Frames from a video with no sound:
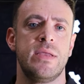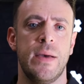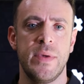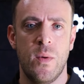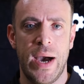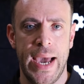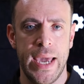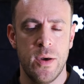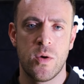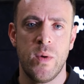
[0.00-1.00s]

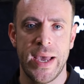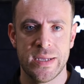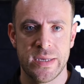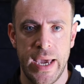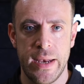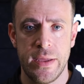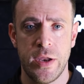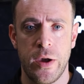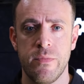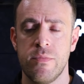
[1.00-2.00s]
WA or Queensland,
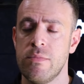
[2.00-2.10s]
you know,